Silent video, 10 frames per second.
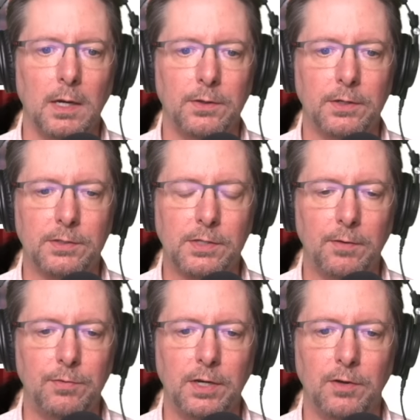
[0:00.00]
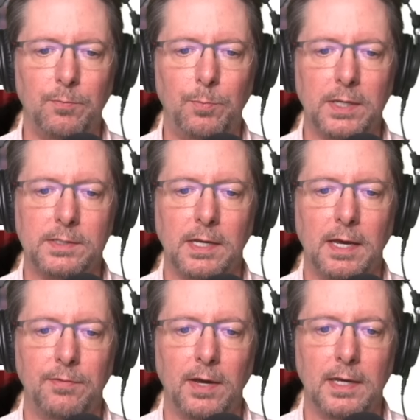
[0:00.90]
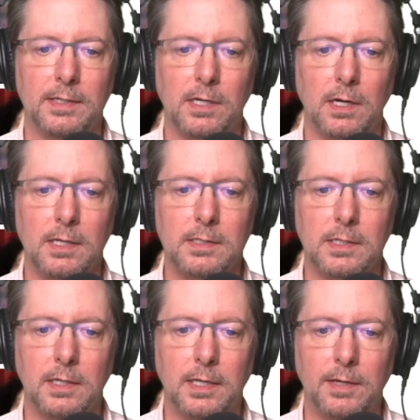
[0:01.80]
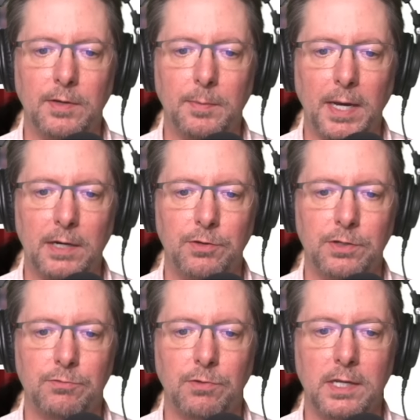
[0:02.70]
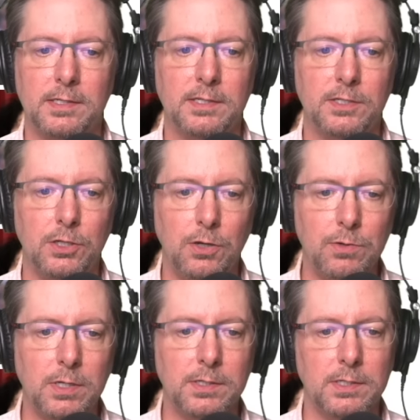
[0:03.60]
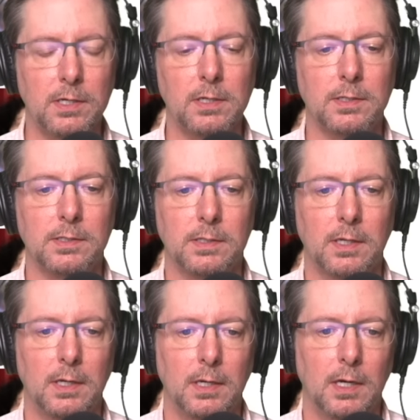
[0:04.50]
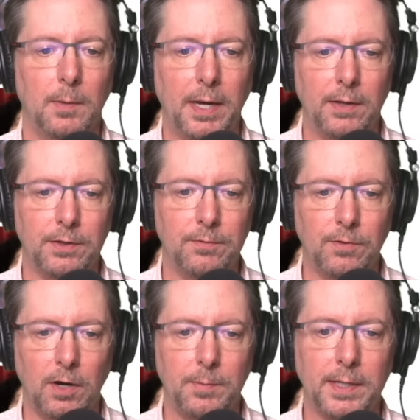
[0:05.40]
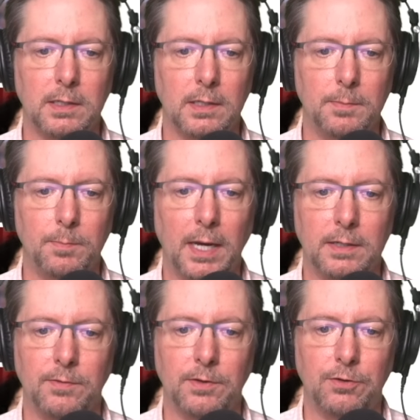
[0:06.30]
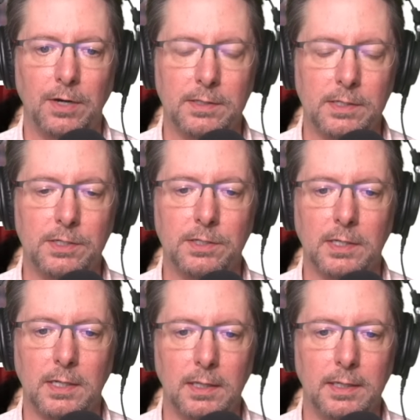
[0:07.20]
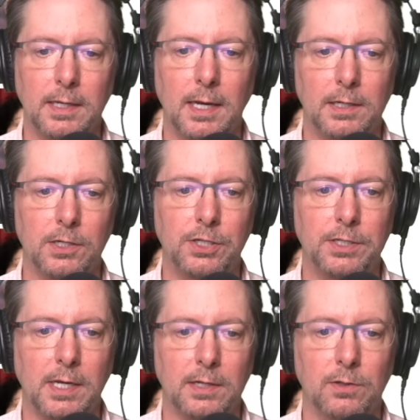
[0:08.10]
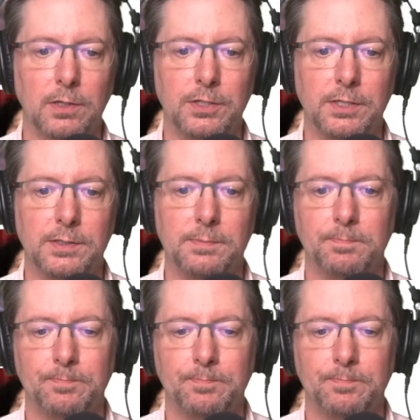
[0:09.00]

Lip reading: The discovery of BisFASIs in EV batteries raises new concerns about the environmental impact of the transition to cleaner energy technologies.